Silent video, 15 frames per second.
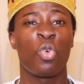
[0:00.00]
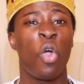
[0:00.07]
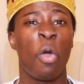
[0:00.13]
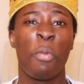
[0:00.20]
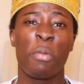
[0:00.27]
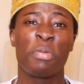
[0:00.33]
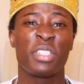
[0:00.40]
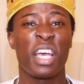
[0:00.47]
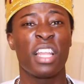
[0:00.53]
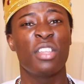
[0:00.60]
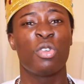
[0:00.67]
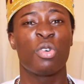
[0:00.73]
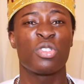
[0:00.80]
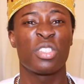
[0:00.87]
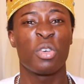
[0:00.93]
will come up
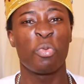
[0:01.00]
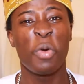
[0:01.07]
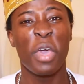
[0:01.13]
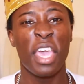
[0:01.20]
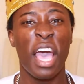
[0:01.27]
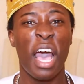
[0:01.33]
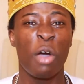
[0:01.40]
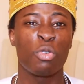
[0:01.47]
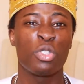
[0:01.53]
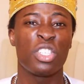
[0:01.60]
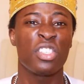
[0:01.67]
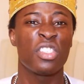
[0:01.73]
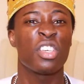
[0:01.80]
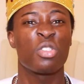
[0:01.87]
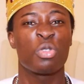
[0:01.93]
telling us the way how
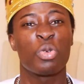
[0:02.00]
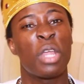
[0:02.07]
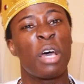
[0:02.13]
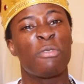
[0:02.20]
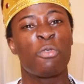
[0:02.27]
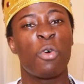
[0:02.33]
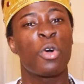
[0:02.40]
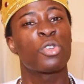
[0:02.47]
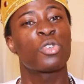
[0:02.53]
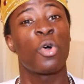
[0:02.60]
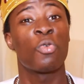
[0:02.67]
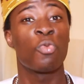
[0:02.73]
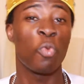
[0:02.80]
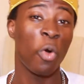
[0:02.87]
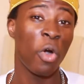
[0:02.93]
Jesus could have walked
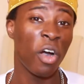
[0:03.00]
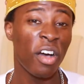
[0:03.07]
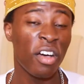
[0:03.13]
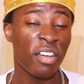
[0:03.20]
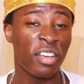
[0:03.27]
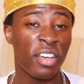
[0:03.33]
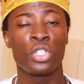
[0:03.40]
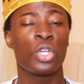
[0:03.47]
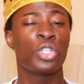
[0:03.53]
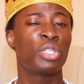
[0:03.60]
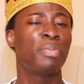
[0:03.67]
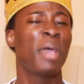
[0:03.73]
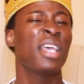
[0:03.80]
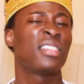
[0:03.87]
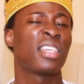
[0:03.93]
on water. So
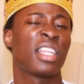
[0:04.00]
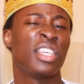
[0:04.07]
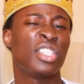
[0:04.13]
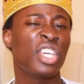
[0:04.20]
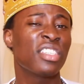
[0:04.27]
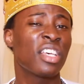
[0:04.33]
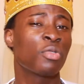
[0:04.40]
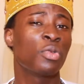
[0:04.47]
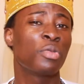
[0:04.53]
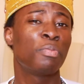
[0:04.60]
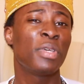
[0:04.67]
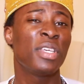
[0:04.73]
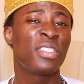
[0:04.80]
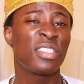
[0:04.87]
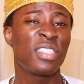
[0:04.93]
basically, Jesus would
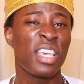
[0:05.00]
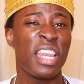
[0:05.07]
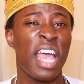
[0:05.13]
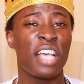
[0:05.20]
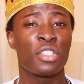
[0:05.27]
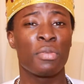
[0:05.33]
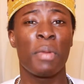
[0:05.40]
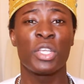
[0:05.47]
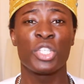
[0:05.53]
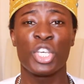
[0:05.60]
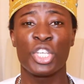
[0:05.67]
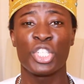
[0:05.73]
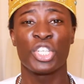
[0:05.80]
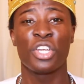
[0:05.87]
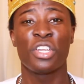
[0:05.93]
be seen as a
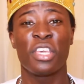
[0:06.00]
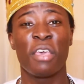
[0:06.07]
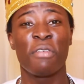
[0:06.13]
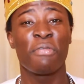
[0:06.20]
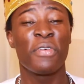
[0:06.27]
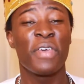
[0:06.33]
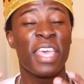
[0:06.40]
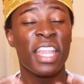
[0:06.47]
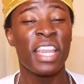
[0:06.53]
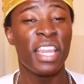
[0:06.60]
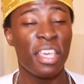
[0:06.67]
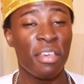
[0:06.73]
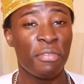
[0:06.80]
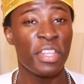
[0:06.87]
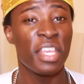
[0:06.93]
magician if he
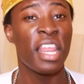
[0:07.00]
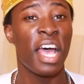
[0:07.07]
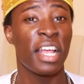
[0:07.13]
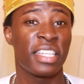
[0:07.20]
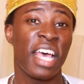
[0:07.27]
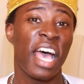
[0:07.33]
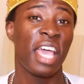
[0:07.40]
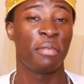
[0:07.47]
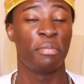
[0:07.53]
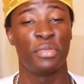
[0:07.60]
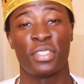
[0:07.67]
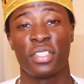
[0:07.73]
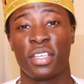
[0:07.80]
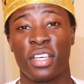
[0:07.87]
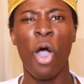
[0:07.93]
lived in our
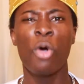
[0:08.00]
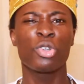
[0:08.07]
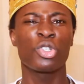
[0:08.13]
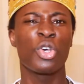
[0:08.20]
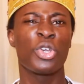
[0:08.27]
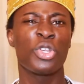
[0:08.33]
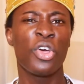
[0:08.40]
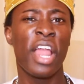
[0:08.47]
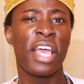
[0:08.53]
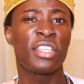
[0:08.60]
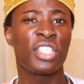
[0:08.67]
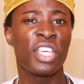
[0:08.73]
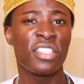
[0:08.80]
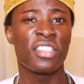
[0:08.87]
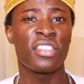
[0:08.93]
times. Also, you know
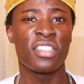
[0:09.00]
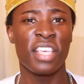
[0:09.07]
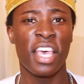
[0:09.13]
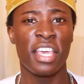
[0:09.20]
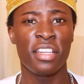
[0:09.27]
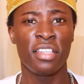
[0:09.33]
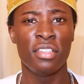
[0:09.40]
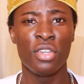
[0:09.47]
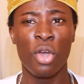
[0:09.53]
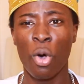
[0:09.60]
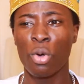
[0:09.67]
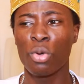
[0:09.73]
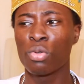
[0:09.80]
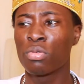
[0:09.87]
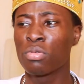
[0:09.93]
like Jesus said,
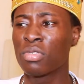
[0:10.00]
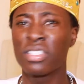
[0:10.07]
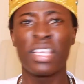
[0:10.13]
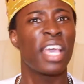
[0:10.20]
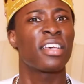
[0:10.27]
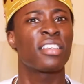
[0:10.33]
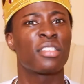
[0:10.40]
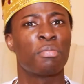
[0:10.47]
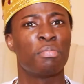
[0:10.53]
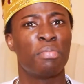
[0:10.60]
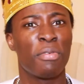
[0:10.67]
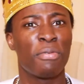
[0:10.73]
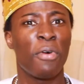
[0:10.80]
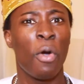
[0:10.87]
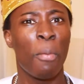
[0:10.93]
no, sex
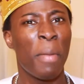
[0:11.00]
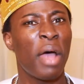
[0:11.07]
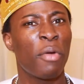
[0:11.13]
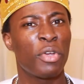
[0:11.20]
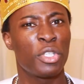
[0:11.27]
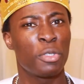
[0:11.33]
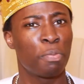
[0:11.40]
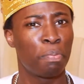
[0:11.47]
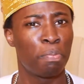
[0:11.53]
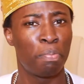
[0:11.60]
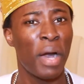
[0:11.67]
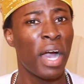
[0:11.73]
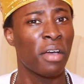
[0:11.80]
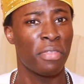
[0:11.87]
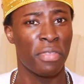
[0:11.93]
before marriage
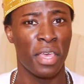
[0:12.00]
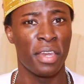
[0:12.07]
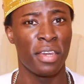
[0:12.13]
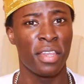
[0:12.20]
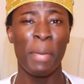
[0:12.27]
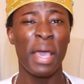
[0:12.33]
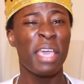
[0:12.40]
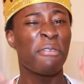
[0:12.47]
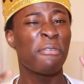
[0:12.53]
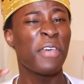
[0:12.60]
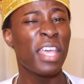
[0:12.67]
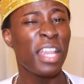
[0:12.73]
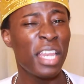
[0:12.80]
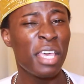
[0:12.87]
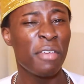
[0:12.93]
back then. But if
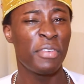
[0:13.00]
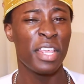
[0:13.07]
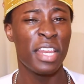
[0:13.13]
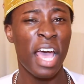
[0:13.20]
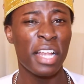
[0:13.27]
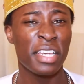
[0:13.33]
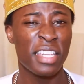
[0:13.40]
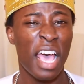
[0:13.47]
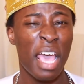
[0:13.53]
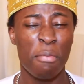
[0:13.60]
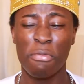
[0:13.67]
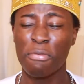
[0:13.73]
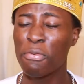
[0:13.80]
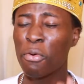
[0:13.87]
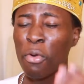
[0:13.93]
he lived in a
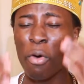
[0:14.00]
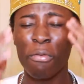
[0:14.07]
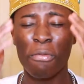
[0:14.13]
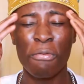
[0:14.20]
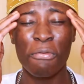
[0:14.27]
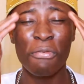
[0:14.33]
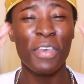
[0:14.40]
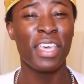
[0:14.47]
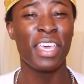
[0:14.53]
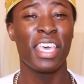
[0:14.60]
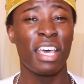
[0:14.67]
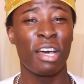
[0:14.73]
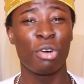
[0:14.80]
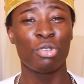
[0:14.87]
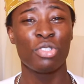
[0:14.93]
time full of fit
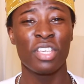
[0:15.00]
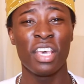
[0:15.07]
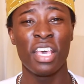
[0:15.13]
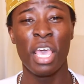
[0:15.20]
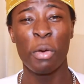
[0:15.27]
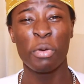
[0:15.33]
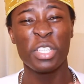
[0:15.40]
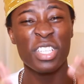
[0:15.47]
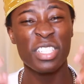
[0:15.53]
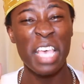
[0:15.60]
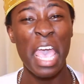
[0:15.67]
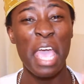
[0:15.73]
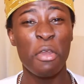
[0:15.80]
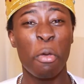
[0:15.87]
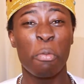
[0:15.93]
girls, he would
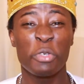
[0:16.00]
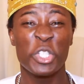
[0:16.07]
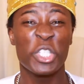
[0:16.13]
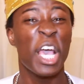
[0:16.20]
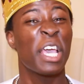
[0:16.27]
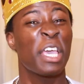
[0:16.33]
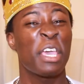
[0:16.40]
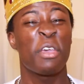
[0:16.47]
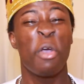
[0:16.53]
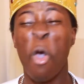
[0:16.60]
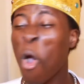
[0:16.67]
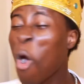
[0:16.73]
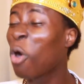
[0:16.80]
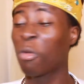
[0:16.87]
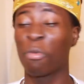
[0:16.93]
just end up shagging
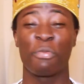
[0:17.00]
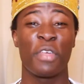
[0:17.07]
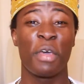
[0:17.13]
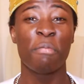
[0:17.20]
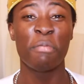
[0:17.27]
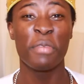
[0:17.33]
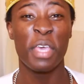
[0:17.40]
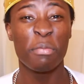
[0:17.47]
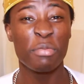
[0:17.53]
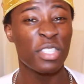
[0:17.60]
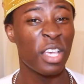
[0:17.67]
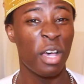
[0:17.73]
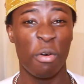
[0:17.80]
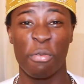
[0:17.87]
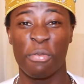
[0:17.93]
all of them
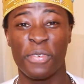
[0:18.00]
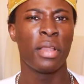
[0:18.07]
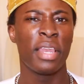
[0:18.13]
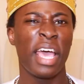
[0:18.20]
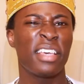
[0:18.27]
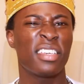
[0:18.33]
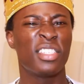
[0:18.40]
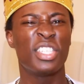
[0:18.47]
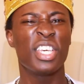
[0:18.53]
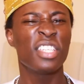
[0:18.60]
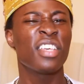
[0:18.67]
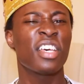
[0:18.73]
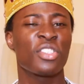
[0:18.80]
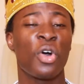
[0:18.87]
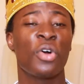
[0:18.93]
himself. Like
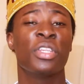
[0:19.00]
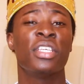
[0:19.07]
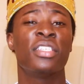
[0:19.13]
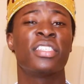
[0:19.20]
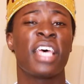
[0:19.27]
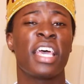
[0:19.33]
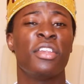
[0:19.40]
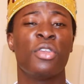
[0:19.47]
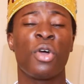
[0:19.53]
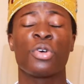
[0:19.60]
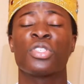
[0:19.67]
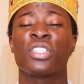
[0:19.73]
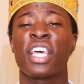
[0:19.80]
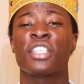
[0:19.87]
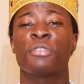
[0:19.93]
Jesus only said no
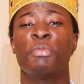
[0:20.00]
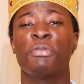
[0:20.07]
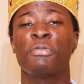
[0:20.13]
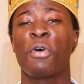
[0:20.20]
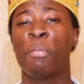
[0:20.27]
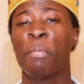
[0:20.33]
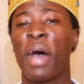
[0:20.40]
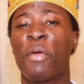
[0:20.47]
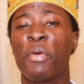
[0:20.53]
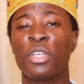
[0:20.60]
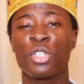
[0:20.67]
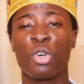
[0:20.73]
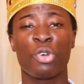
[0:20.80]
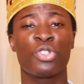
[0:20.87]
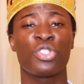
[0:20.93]
sex before
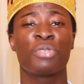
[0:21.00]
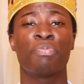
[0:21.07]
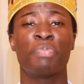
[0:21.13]
marriage because